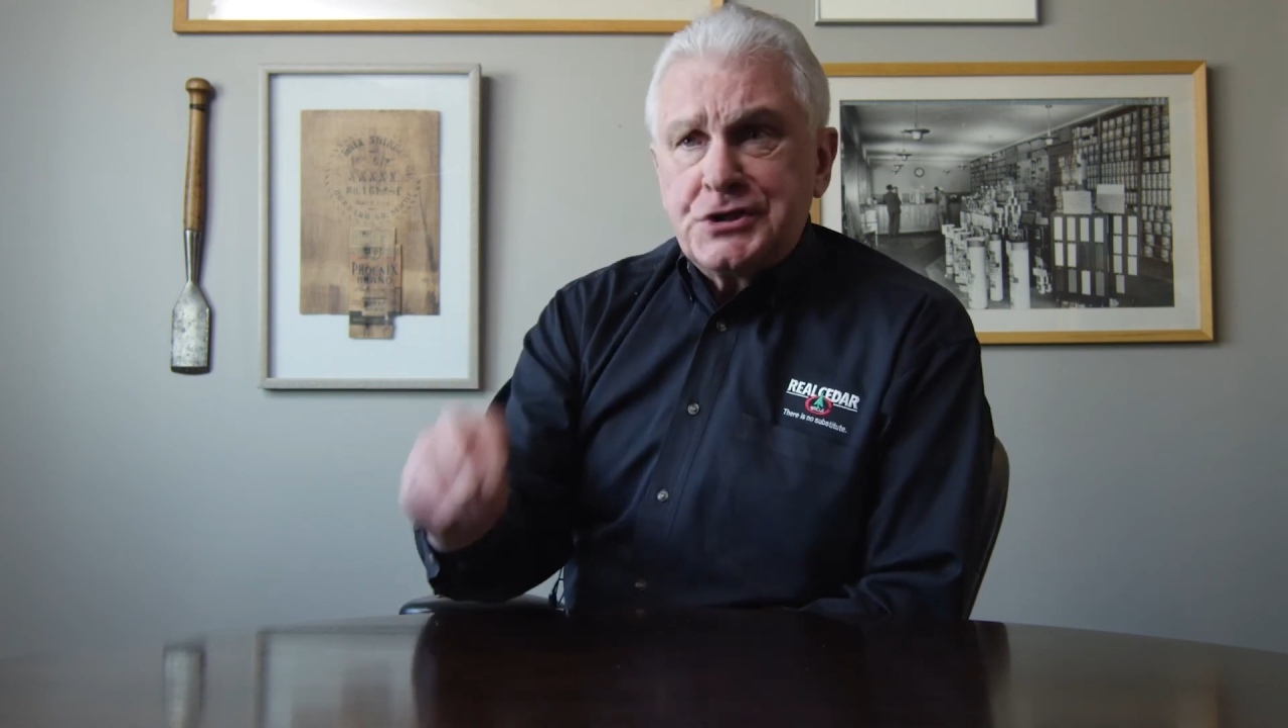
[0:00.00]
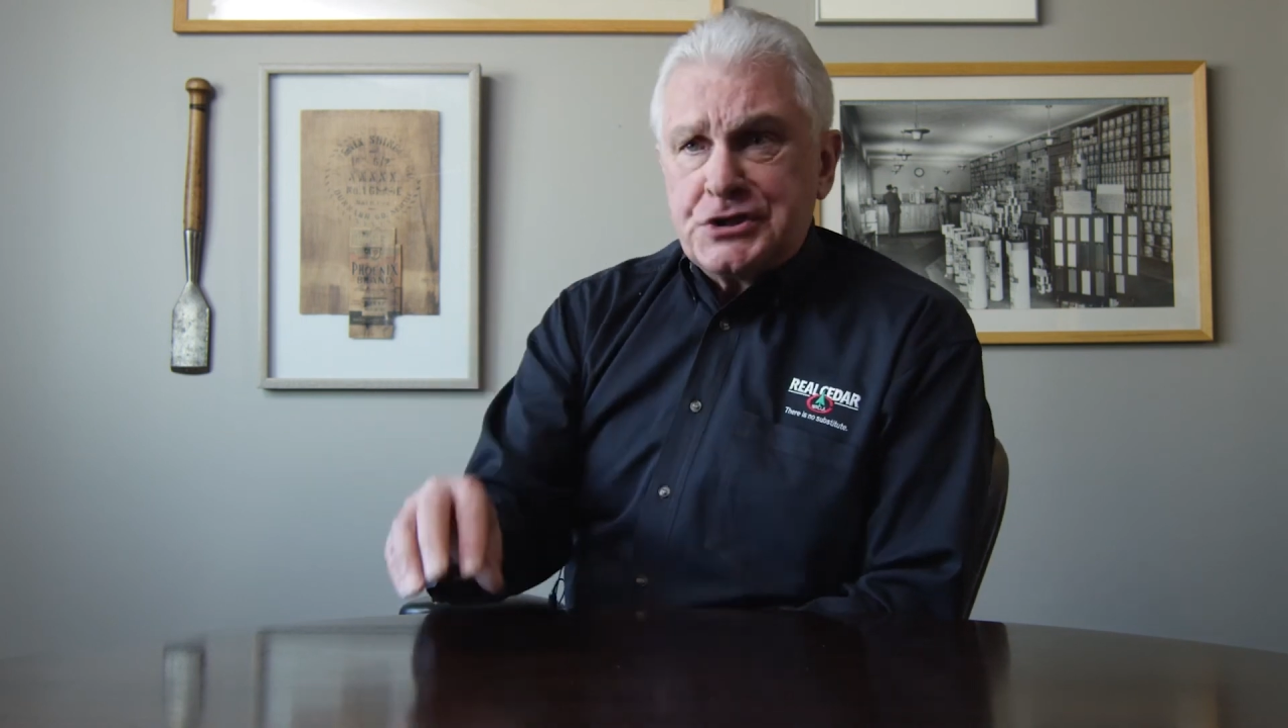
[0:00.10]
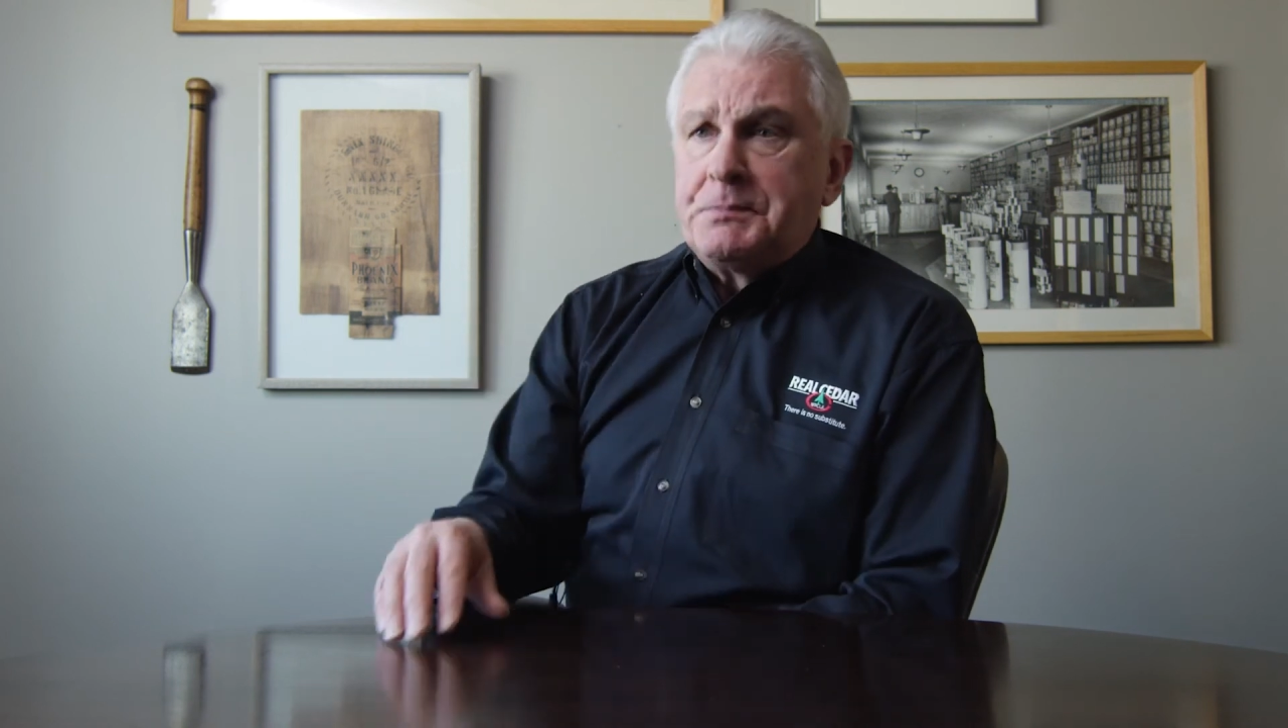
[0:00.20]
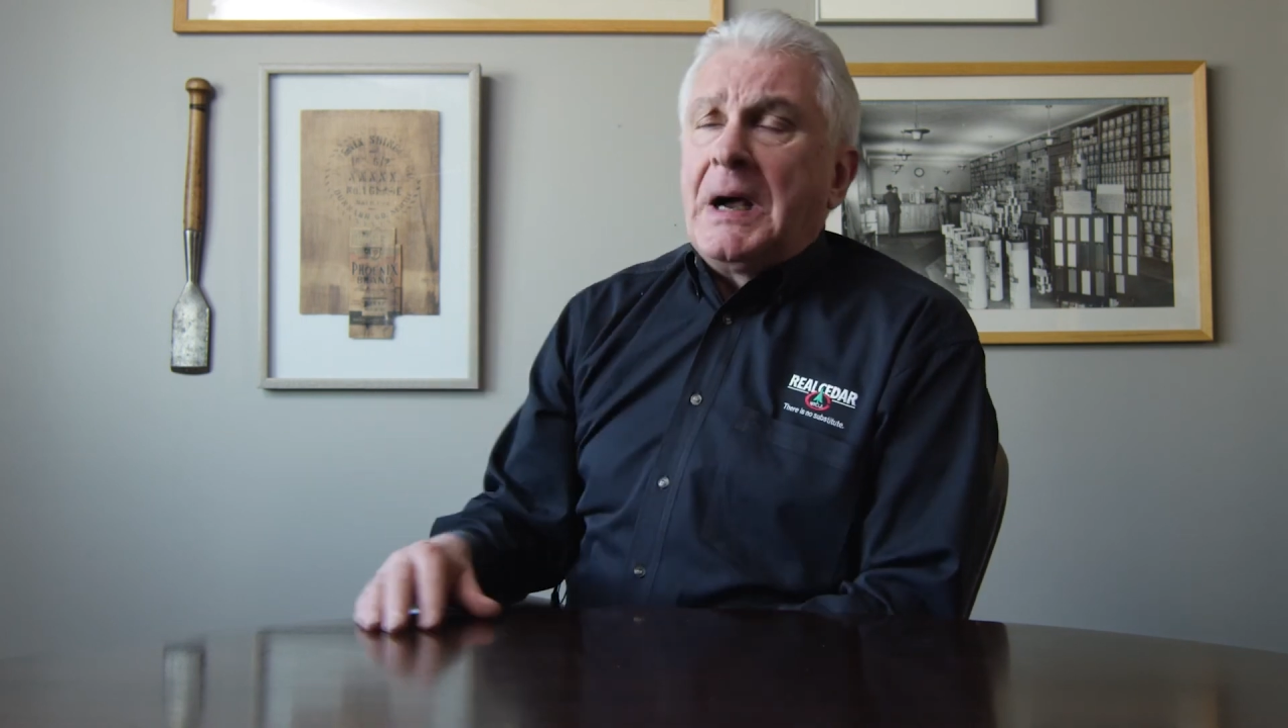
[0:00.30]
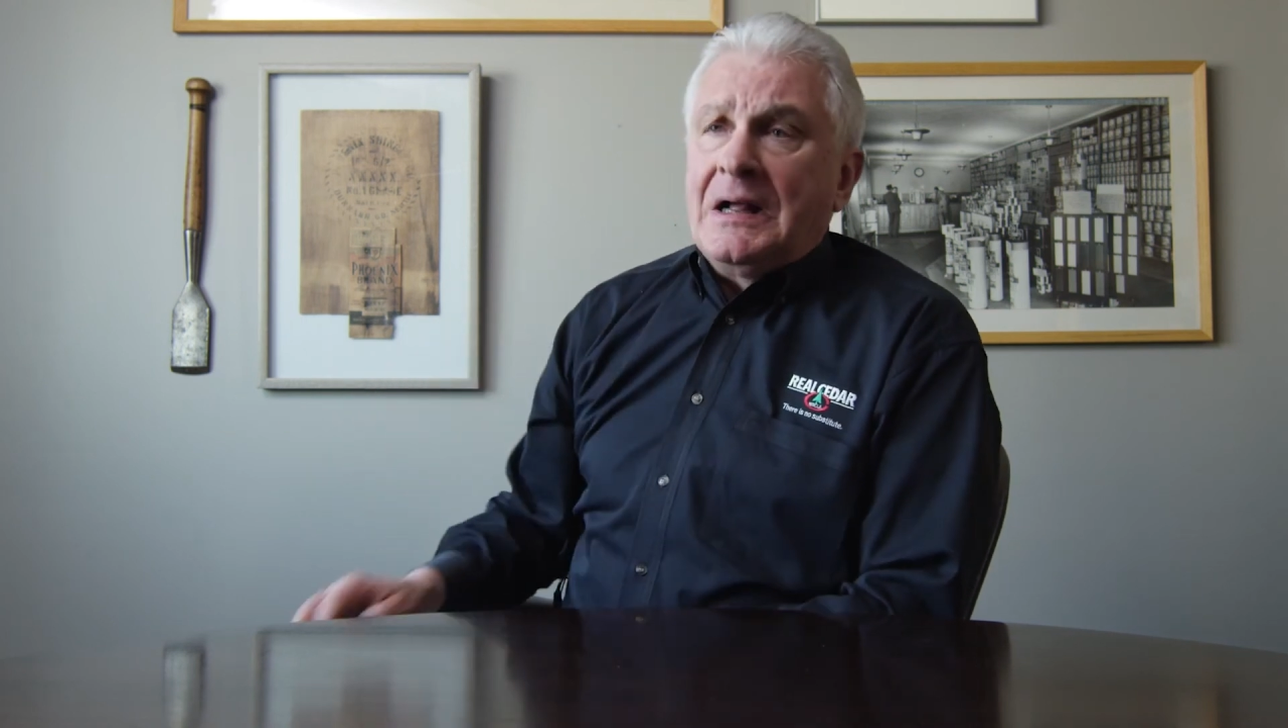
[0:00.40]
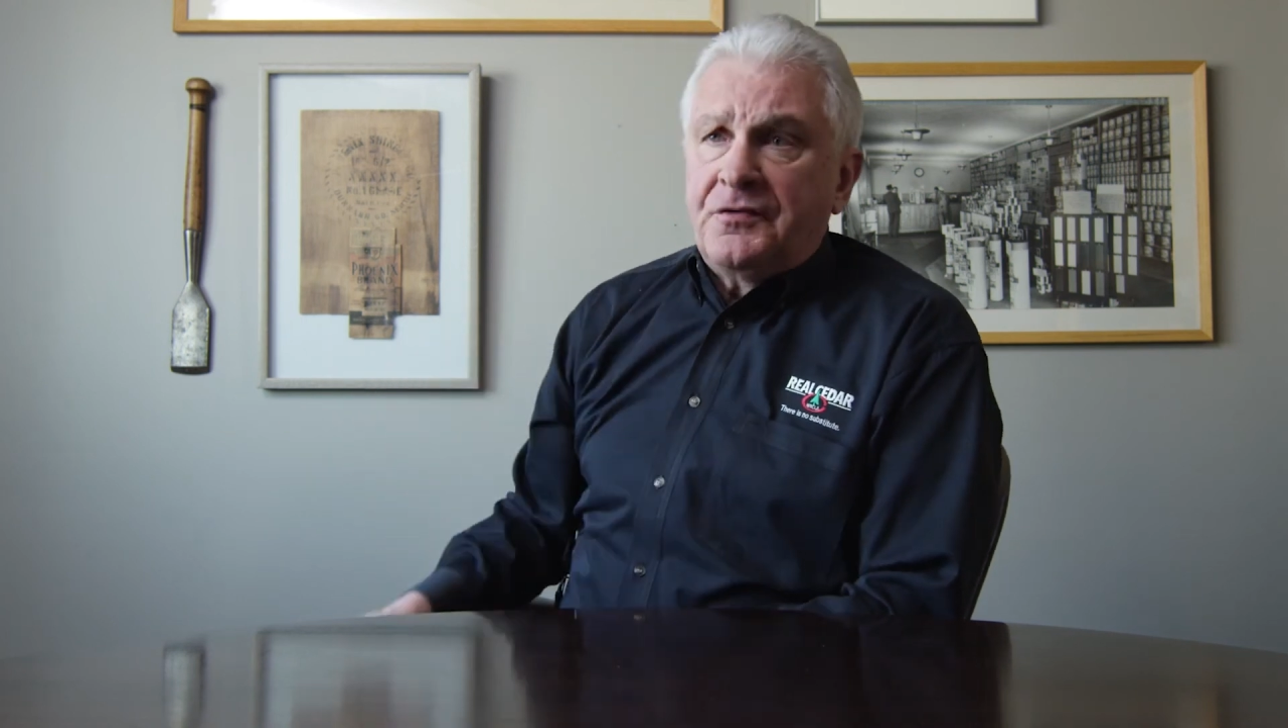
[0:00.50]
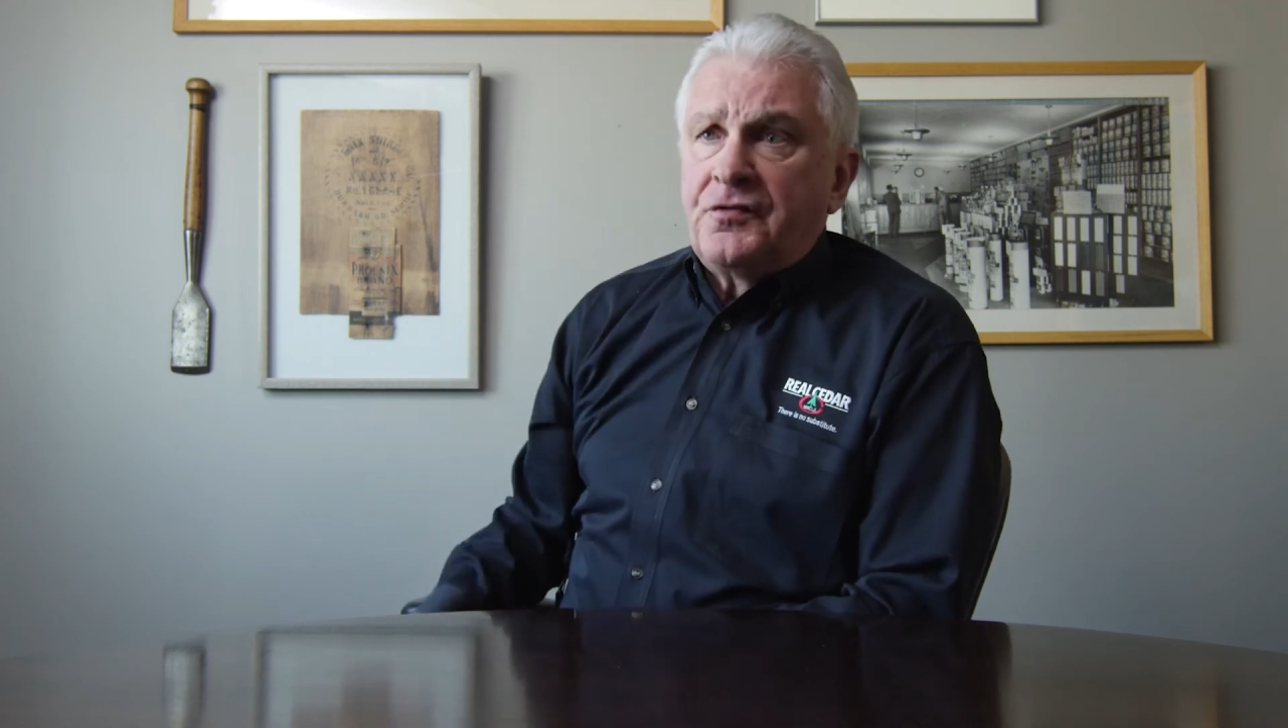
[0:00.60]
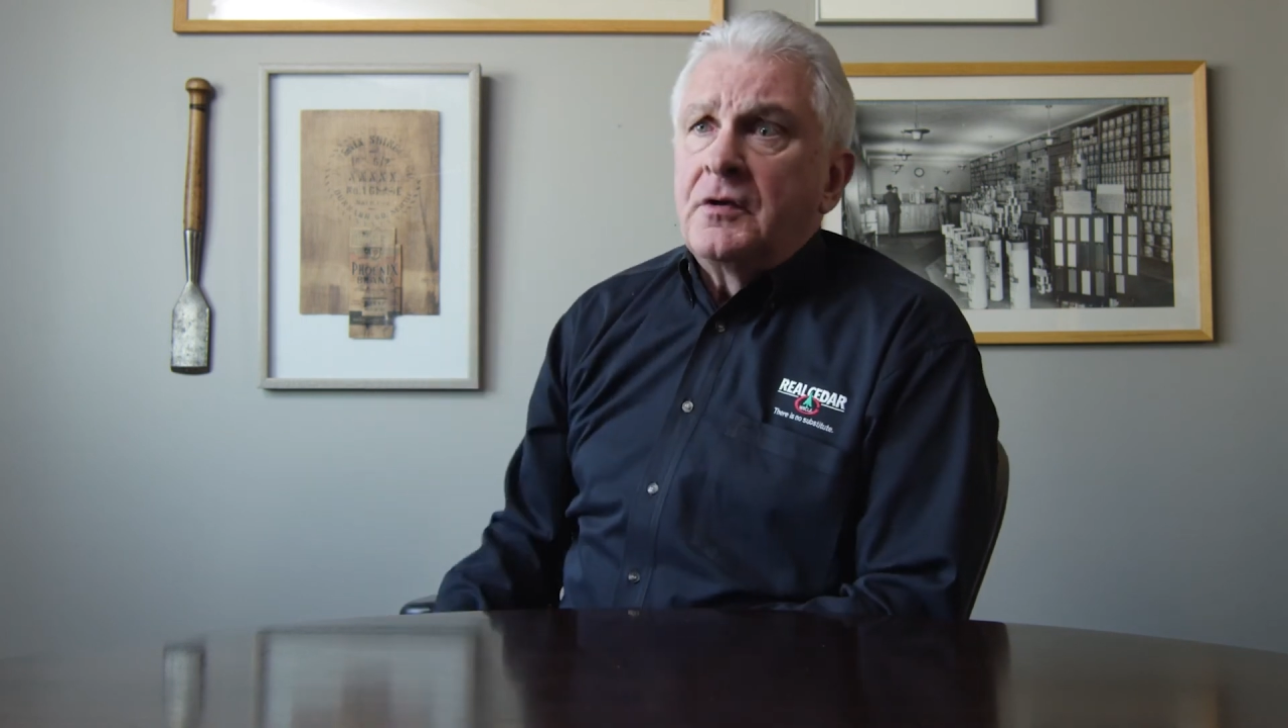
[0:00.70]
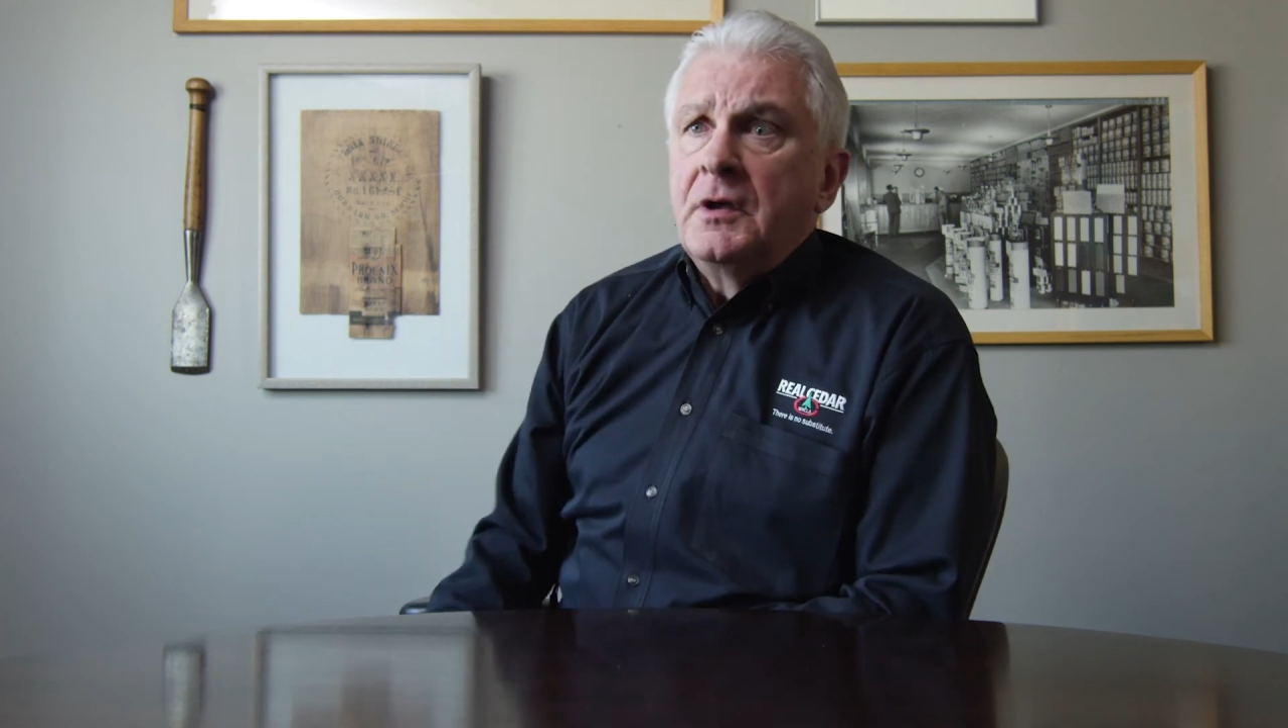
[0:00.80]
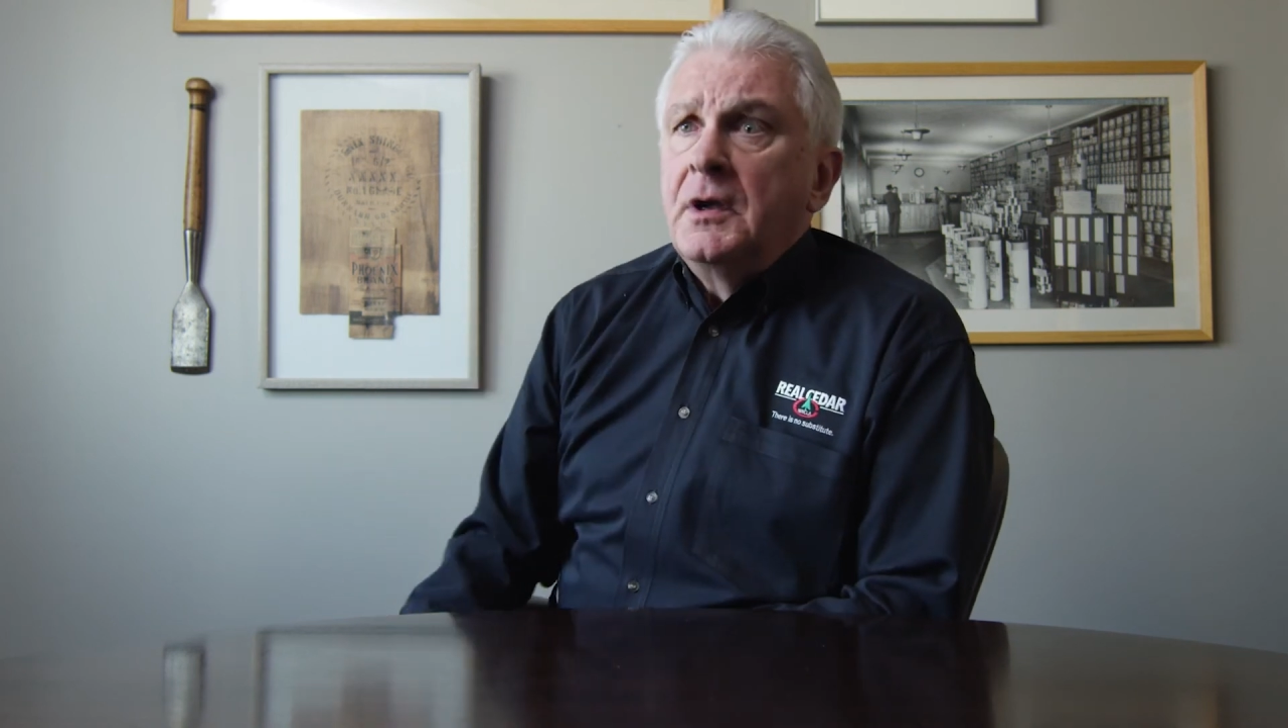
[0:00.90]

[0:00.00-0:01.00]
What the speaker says: spots